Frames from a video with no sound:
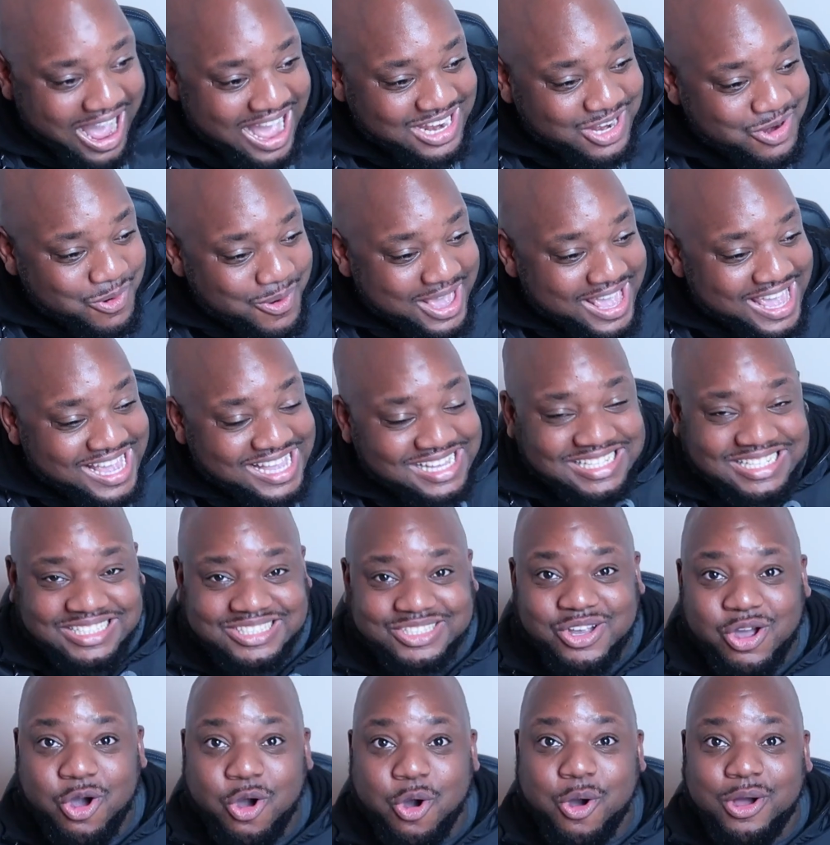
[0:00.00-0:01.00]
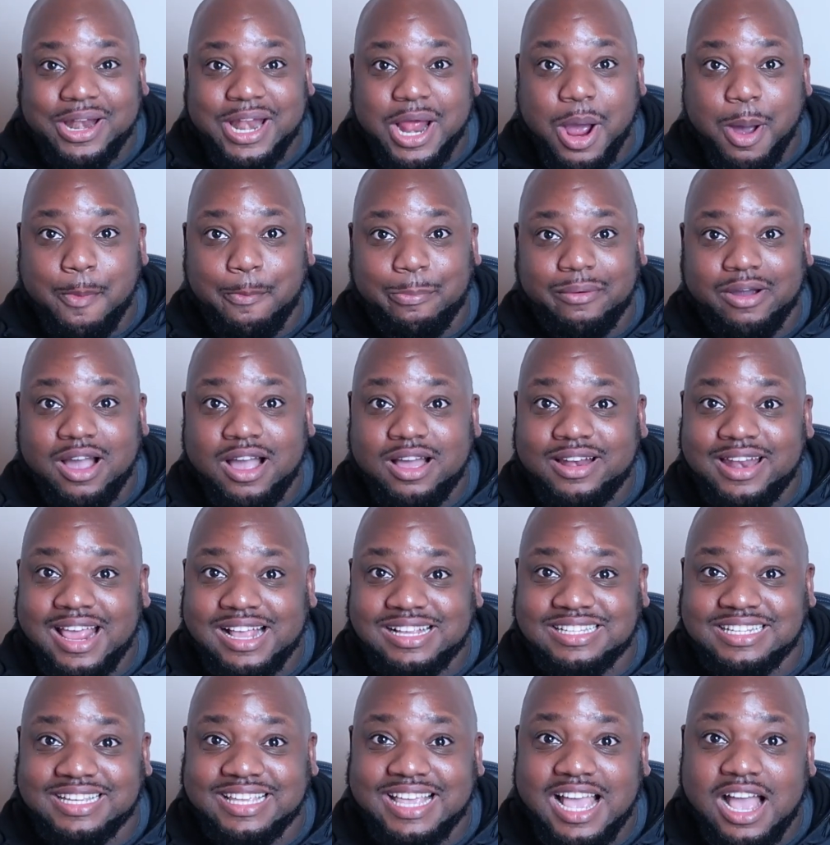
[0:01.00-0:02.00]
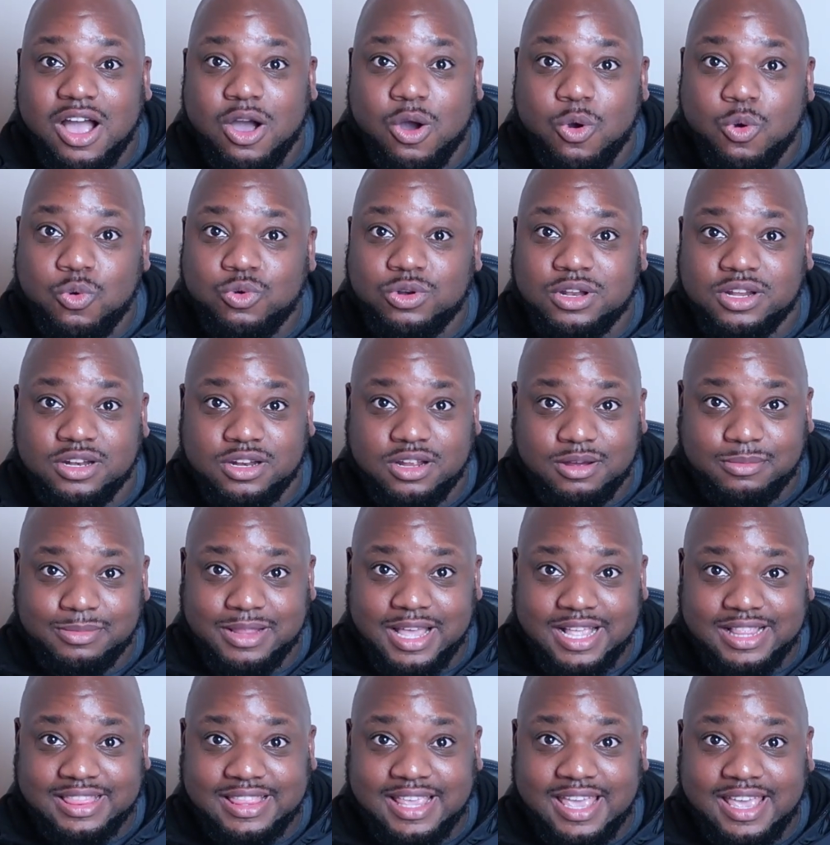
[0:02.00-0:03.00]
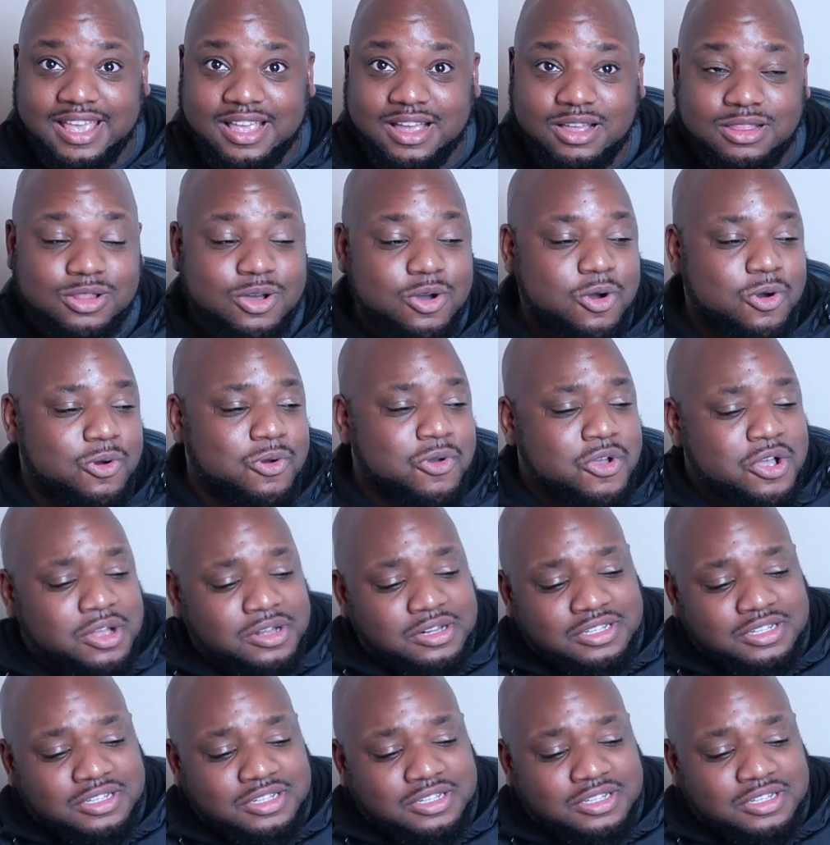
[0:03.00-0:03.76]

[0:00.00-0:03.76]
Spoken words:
I know he just called out Rodnex and Calhoun and I'm like that. Hold on.